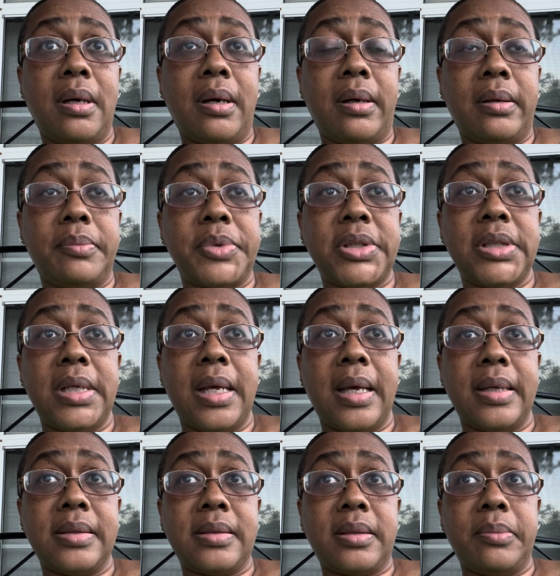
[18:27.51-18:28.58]
Um, she
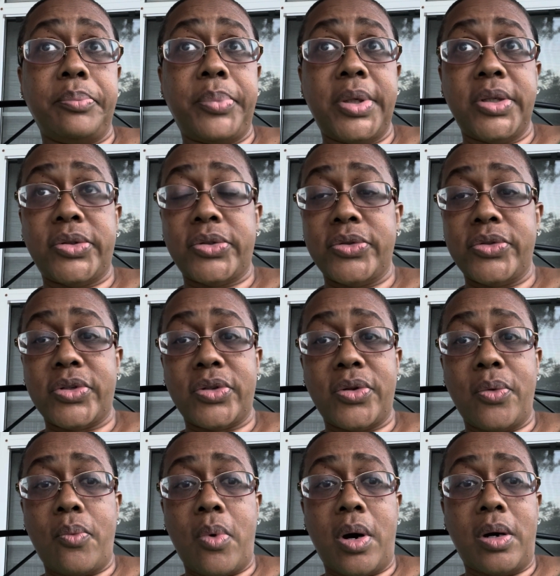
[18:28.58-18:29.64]
had some pictures on
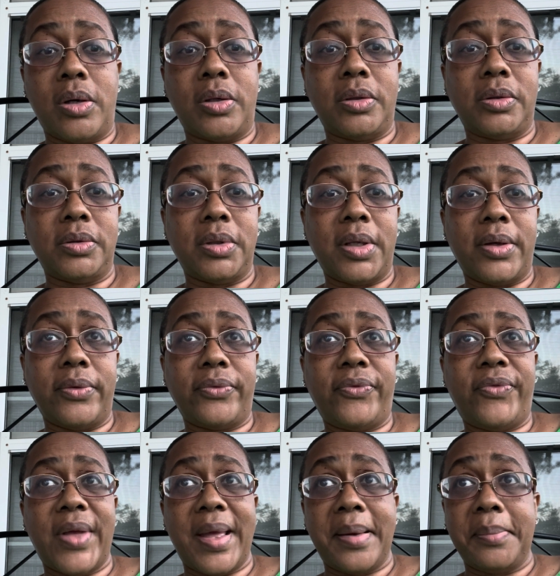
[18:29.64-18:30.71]
the wall of
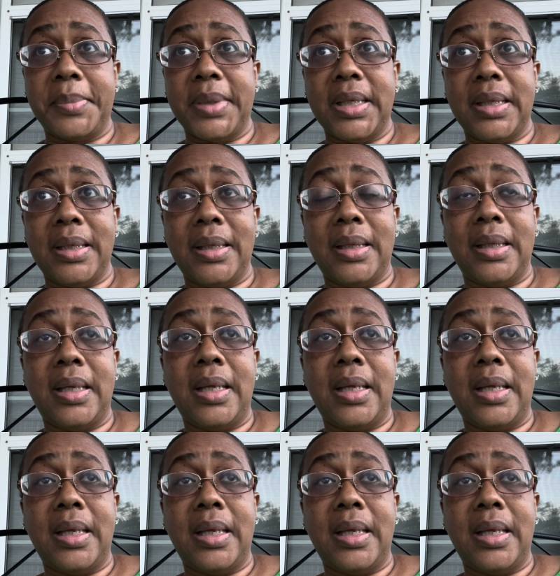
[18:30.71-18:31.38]
family,